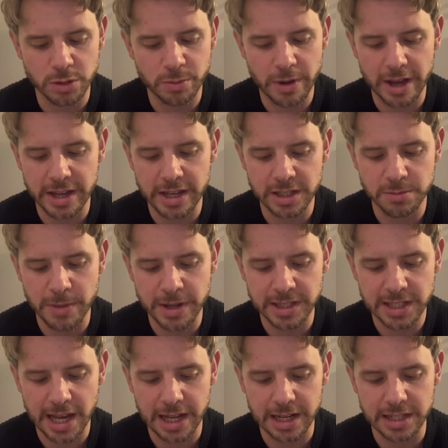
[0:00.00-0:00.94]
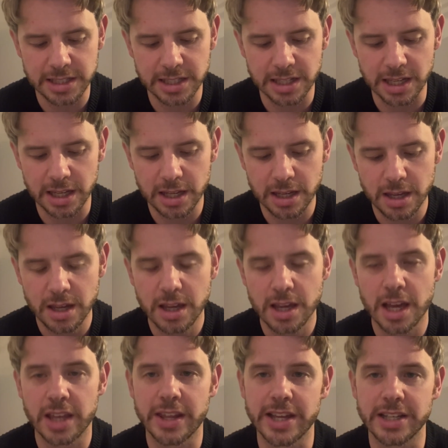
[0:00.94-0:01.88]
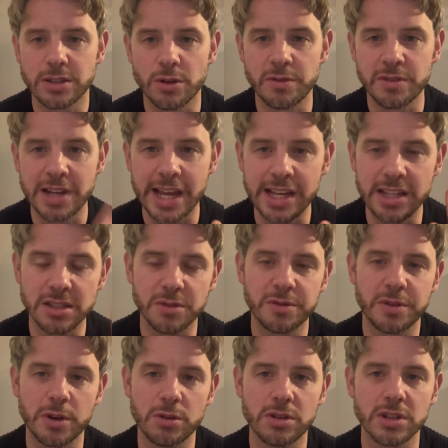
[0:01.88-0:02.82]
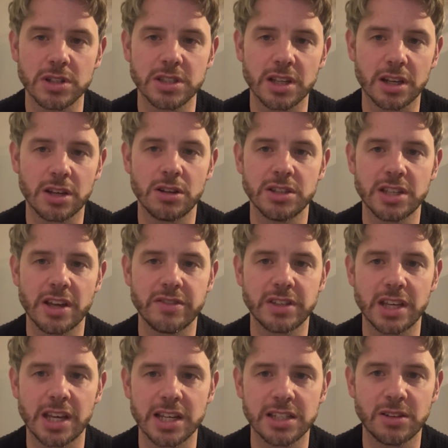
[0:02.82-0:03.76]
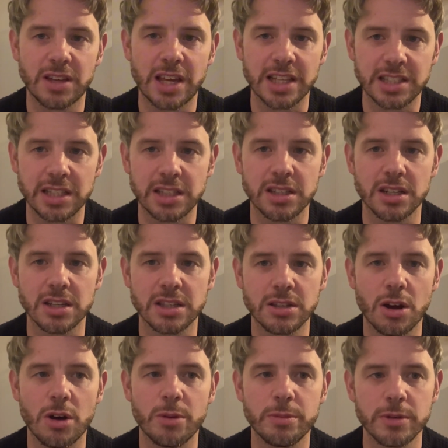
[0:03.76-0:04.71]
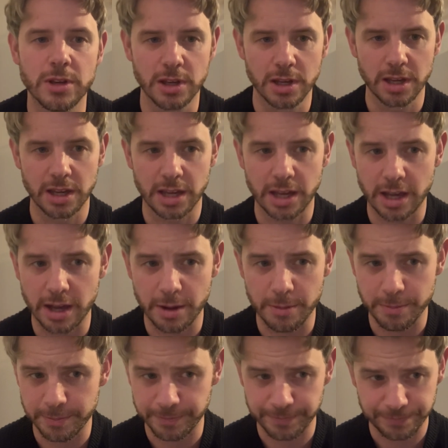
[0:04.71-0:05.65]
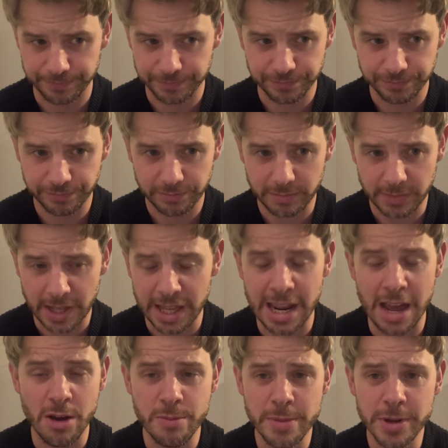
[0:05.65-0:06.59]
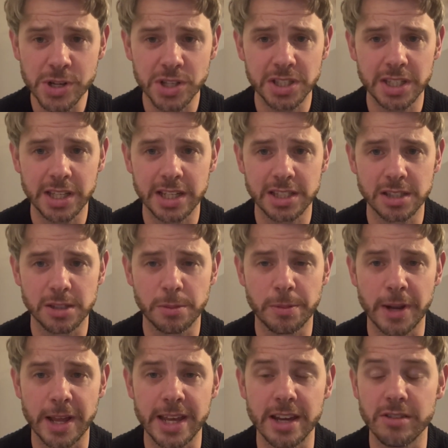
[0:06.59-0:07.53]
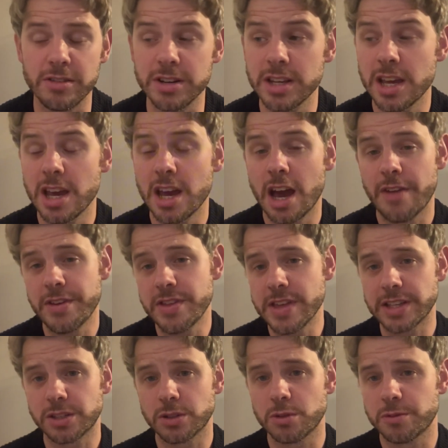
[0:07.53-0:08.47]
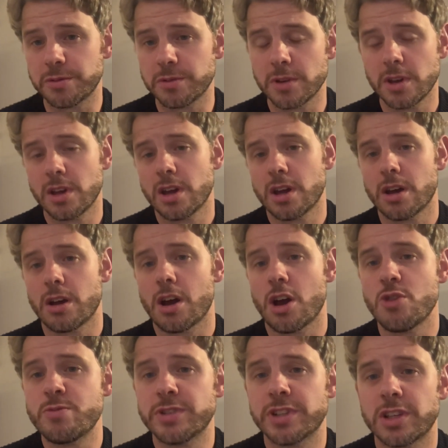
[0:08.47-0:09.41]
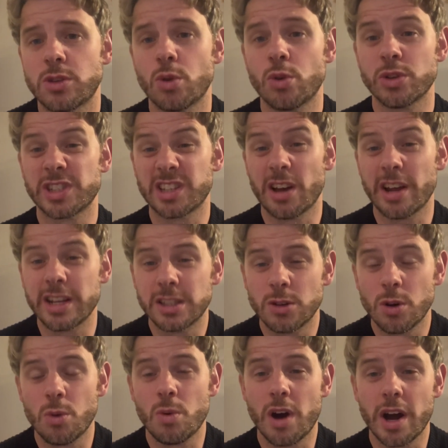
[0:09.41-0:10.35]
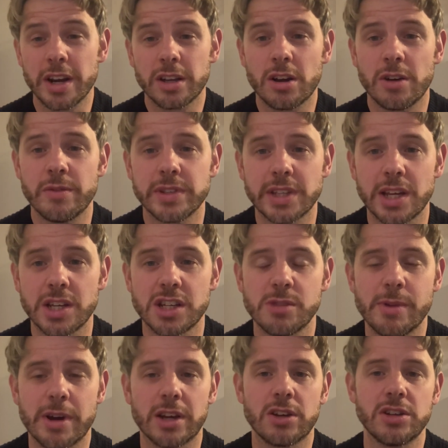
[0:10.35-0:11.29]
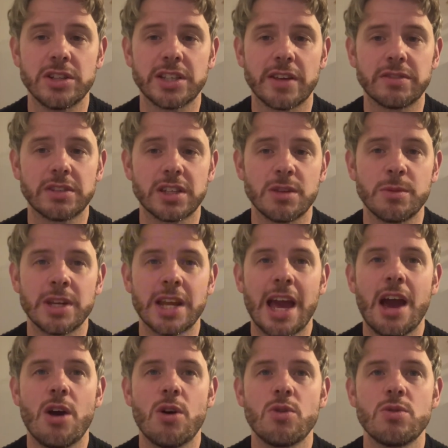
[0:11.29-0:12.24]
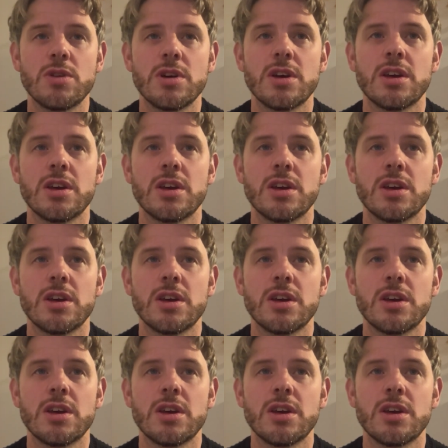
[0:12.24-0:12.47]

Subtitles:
about his mentality and that sort of laser focus that Kulusevski has to getting to the top, how ambitious he is as a player. And I think that sort of opens the door slightly to a wider conversation about Kulusevski. I mean, how